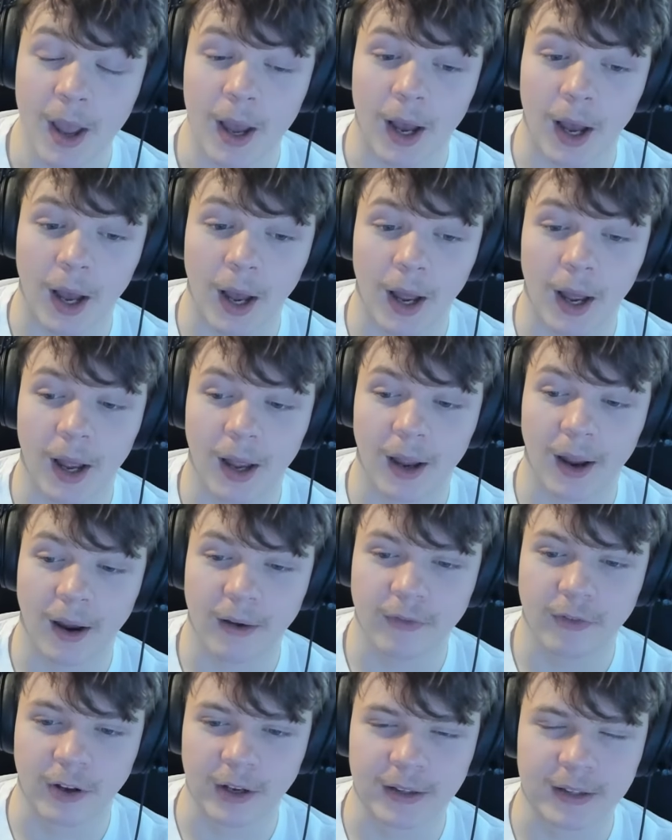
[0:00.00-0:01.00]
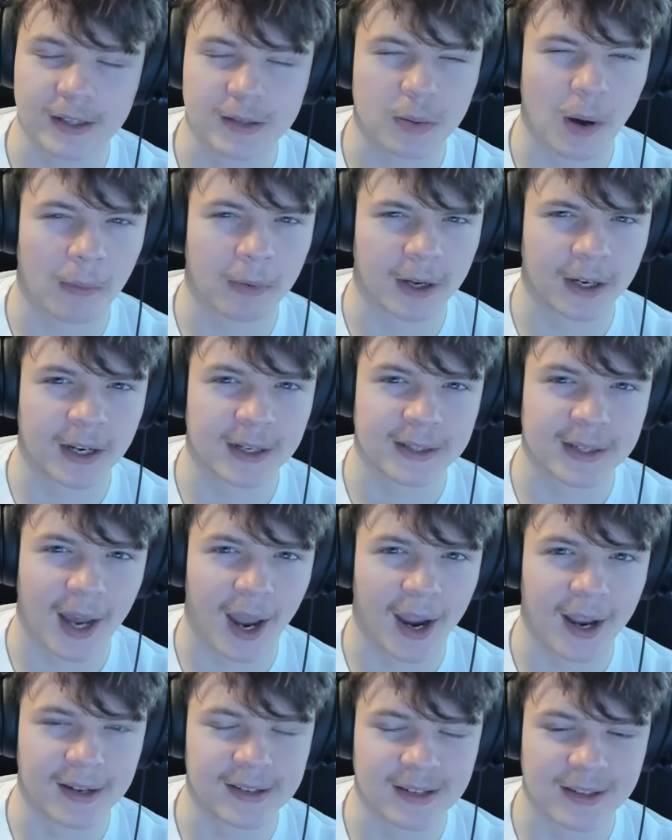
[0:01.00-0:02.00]
I feel like it's probably going to
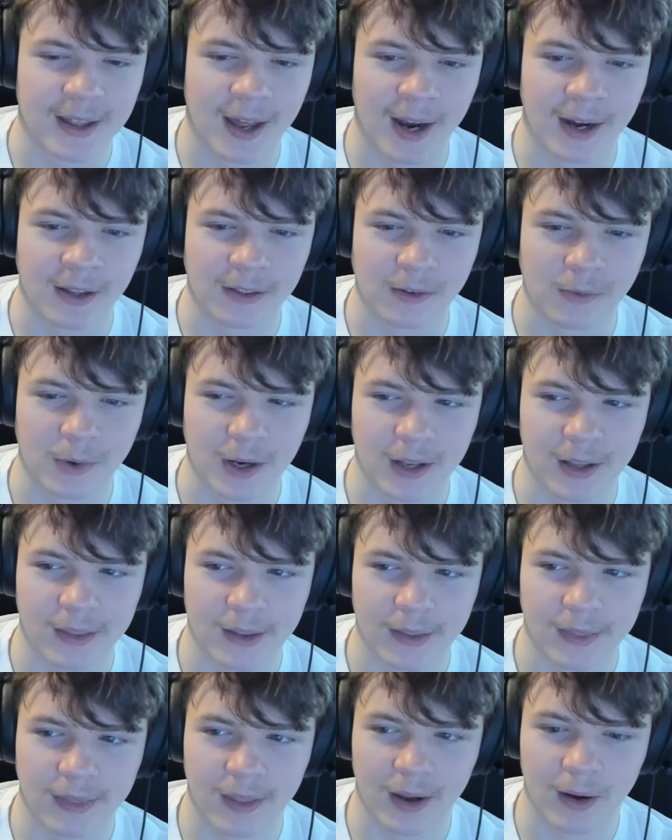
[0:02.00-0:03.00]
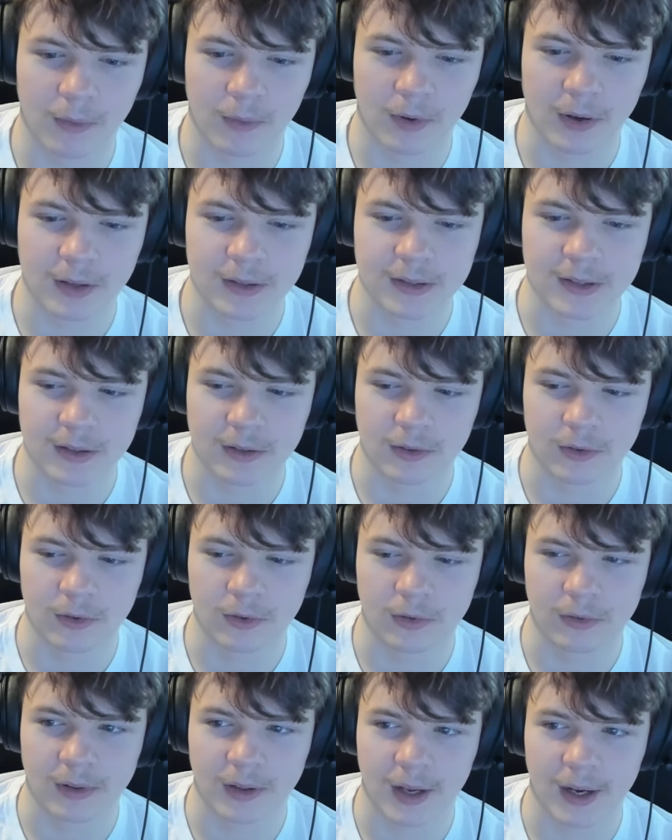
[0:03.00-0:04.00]
tie into that in the way that they want
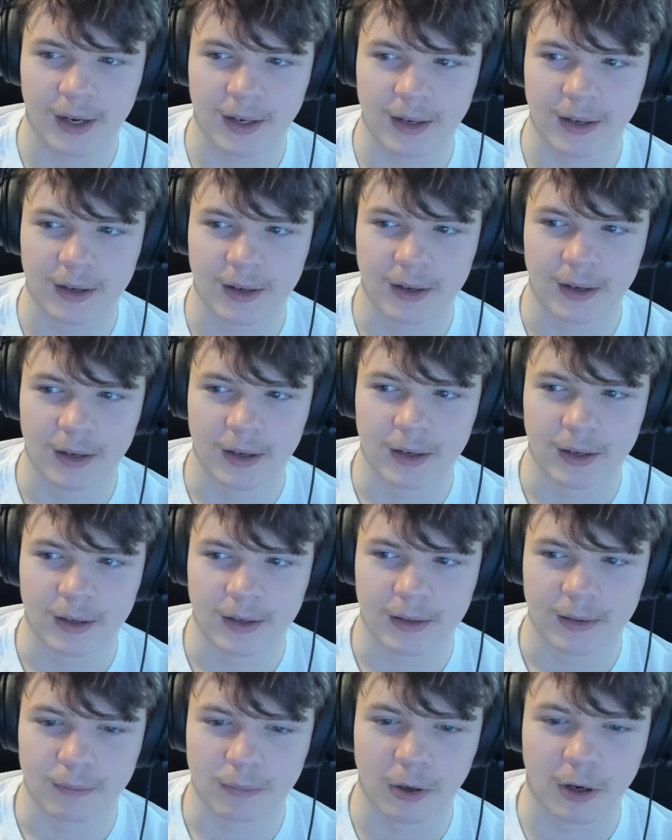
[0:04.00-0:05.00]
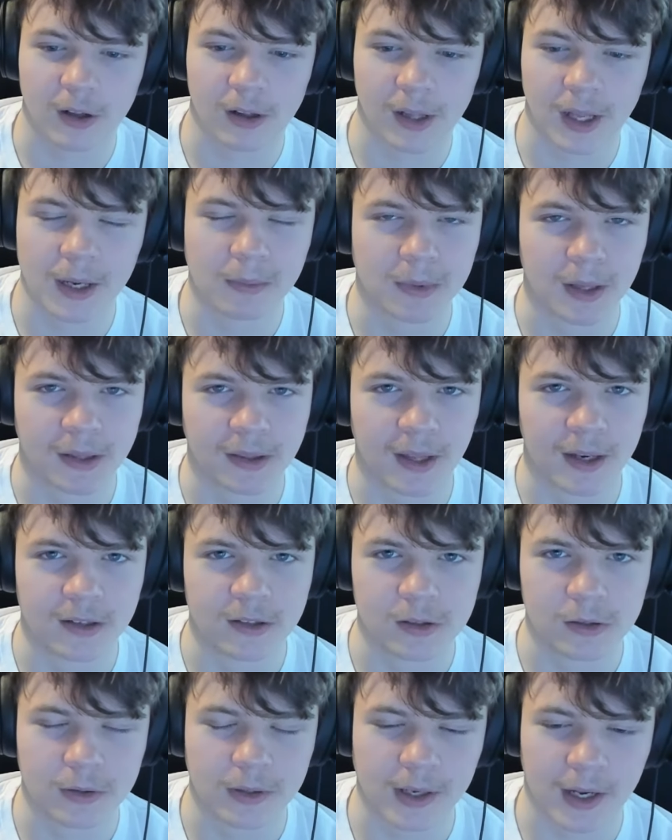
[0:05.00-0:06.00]
to like proclaim that they
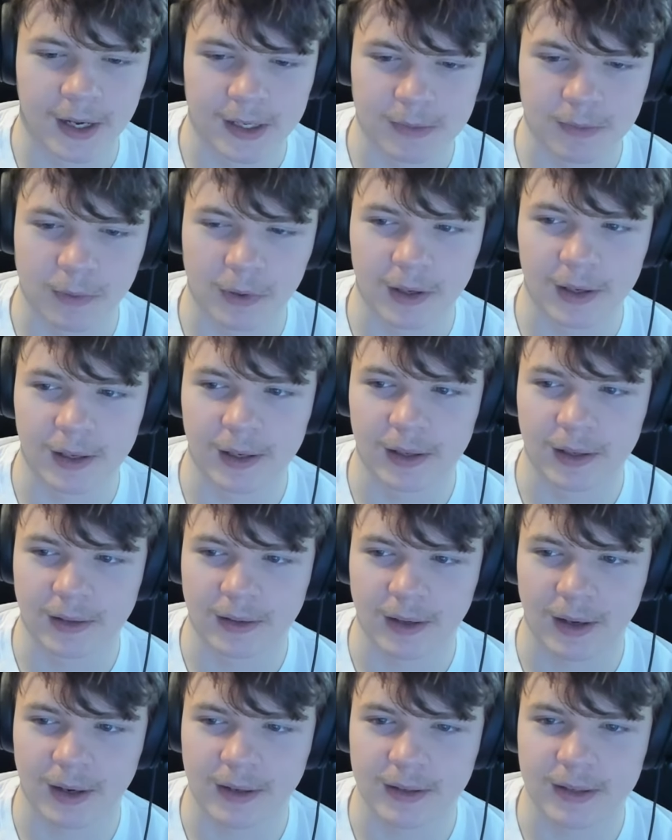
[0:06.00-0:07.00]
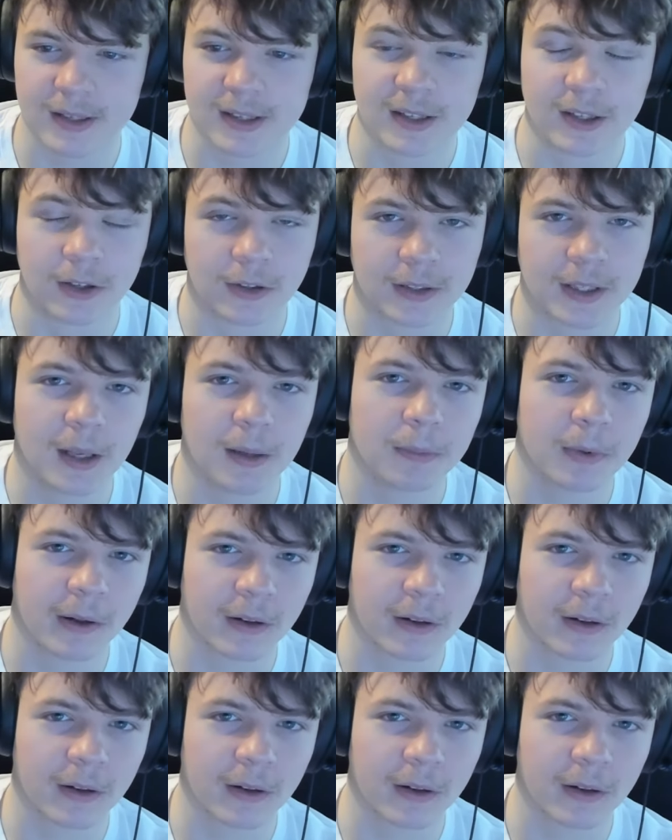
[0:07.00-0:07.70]
do cosplay and like still keep their